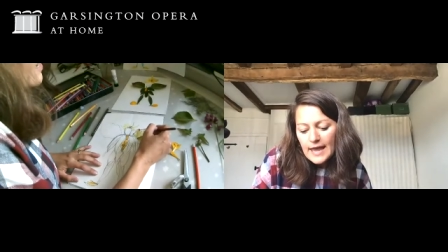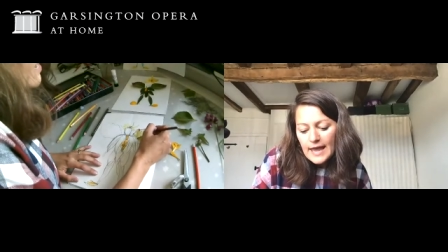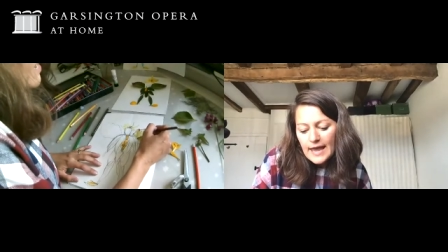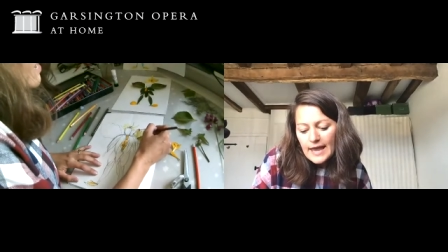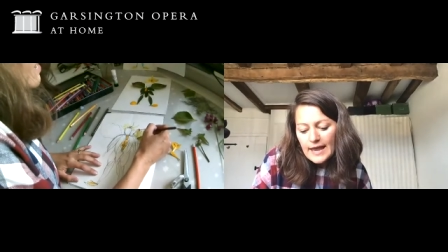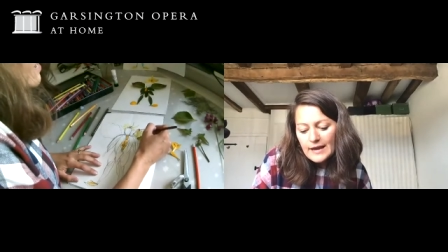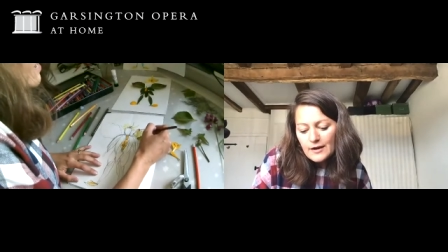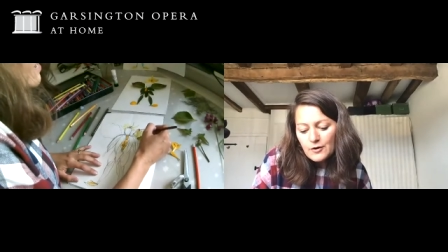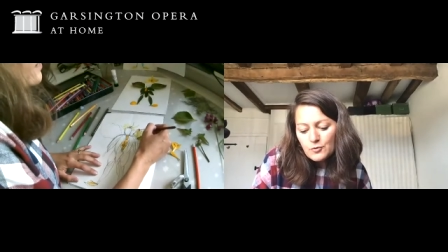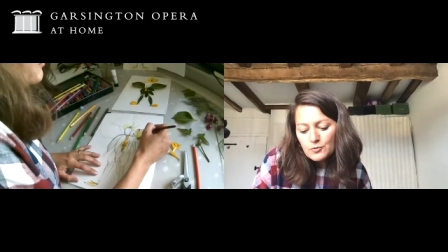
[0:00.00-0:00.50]

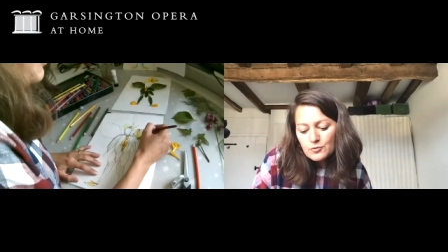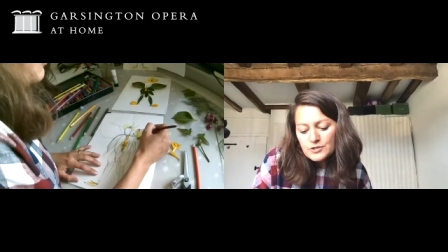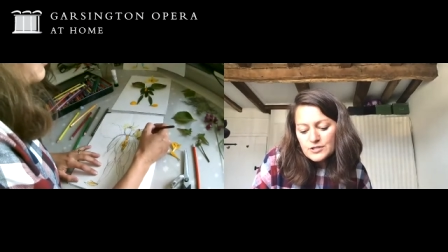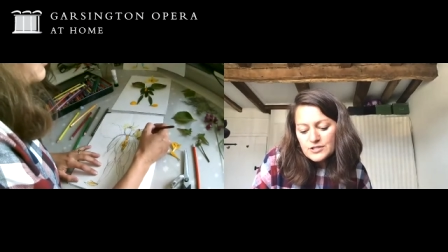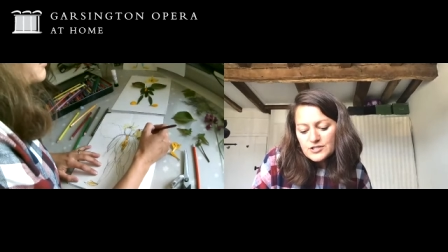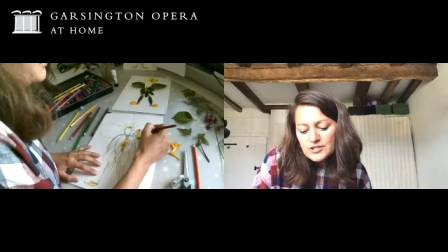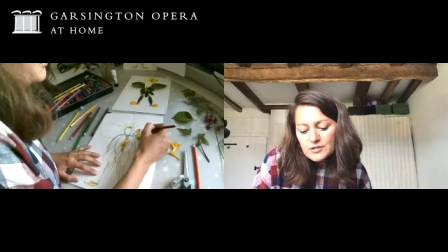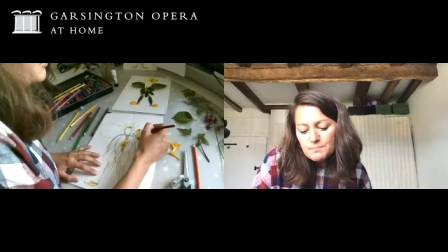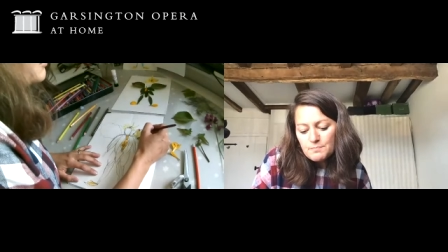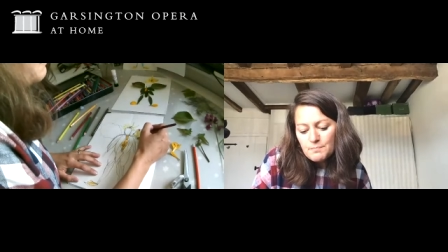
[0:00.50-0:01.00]
in order
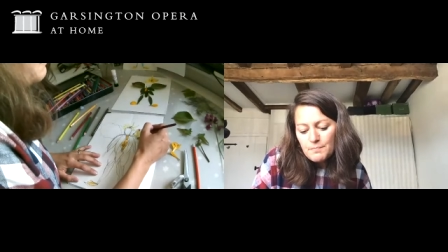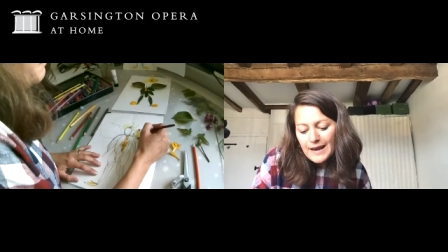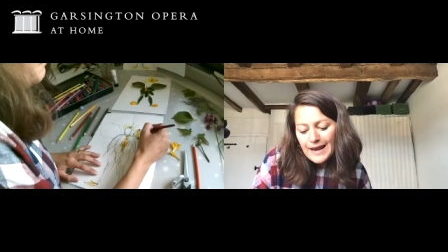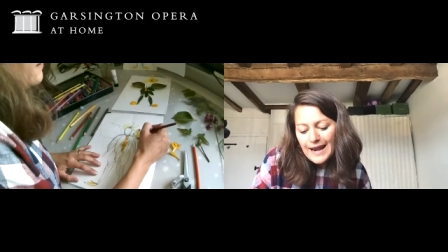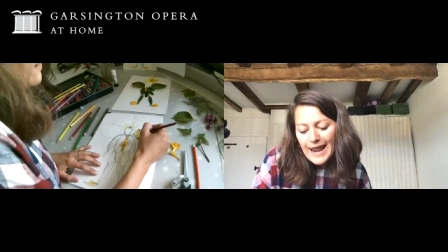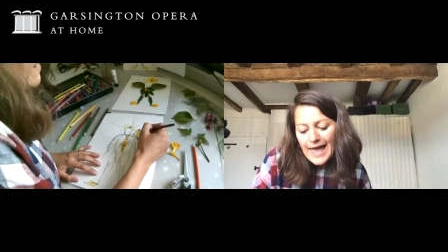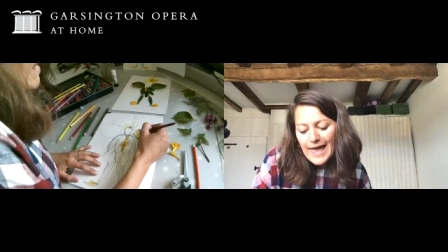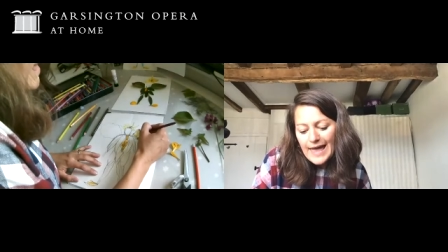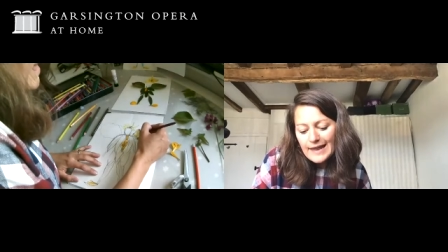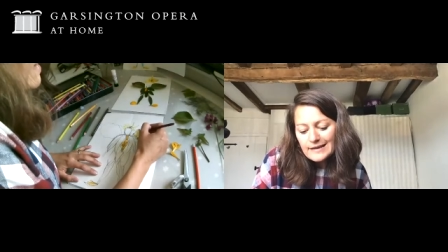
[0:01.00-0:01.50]
to
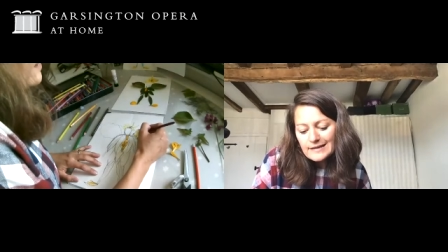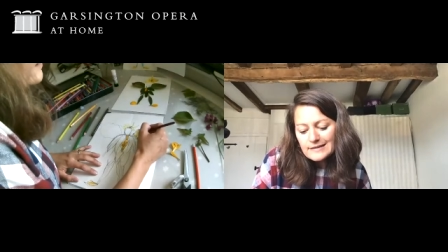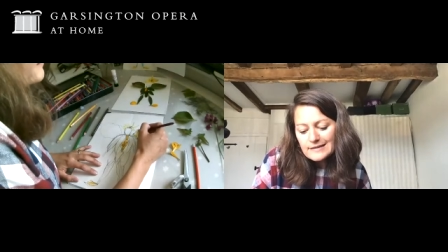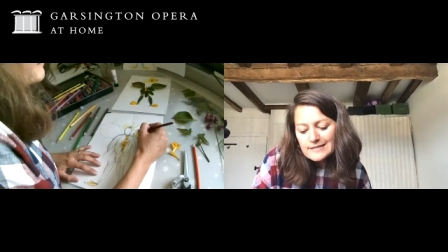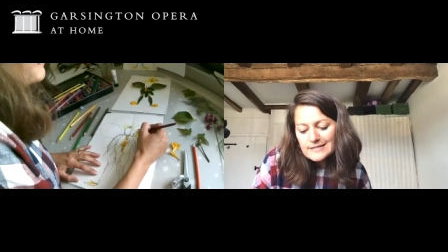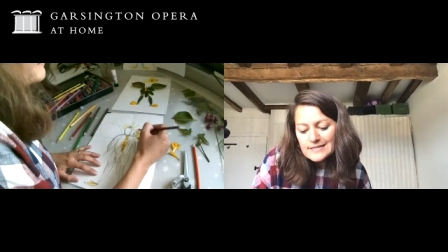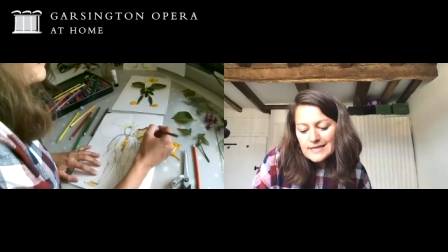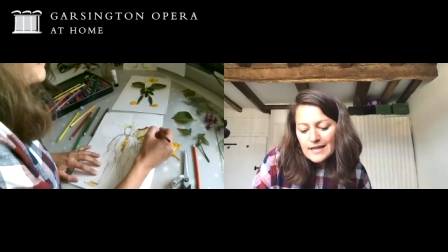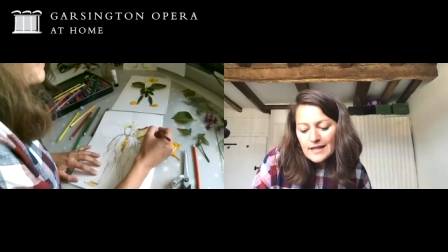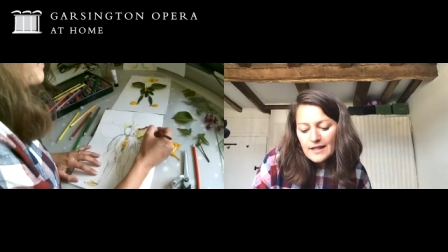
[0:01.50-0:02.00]
blend